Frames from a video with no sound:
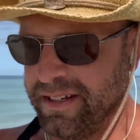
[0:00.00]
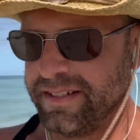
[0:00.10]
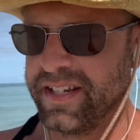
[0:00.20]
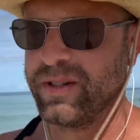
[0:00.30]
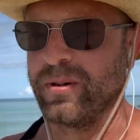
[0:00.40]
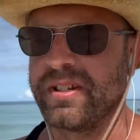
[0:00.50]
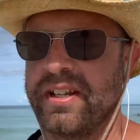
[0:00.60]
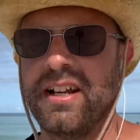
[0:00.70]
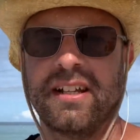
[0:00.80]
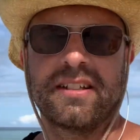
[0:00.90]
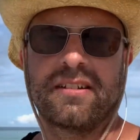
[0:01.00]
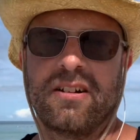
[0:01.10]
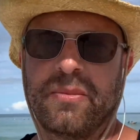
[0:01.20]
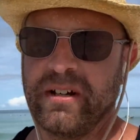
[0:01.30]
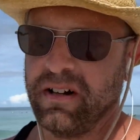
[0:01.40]
Discord Syndicate's
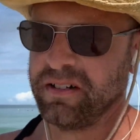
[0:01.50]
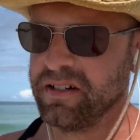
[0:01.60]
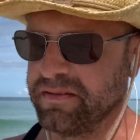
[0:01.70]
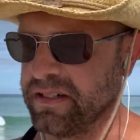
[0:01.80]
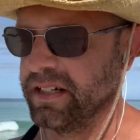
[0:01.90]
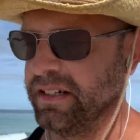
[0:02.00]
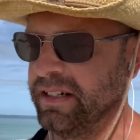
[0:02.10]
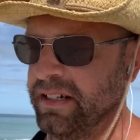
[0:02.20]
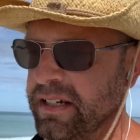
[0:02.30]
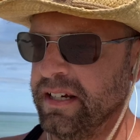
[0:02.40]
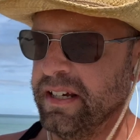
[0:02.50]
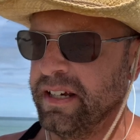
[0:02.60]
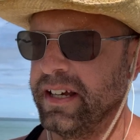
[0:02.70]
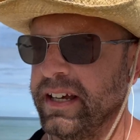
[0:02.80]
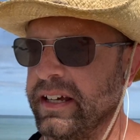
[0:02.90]
going to be all over it,
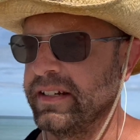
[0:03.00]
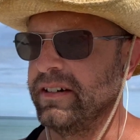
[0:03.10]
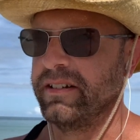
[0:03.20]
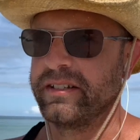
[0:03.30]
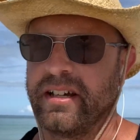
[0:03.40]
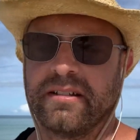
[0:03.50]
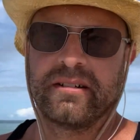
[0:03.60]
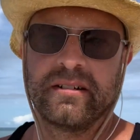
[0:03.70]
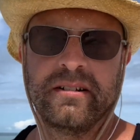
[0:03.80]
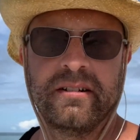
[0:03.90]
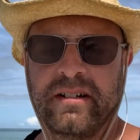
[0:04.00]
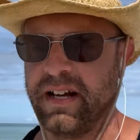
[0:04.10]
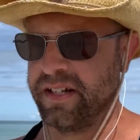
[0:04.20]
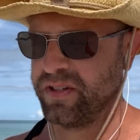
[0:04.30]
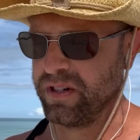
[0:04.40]
and all the other
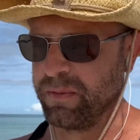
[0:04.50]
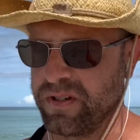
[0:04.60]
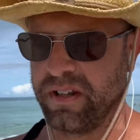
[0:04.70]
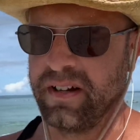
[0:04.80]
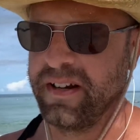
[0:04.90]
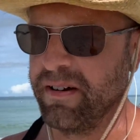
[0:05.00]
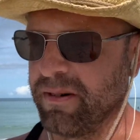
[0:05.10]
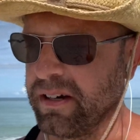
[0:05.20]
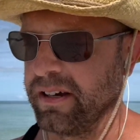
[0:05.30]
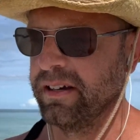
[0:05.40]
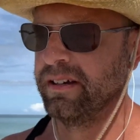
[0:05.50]
streamers on the network,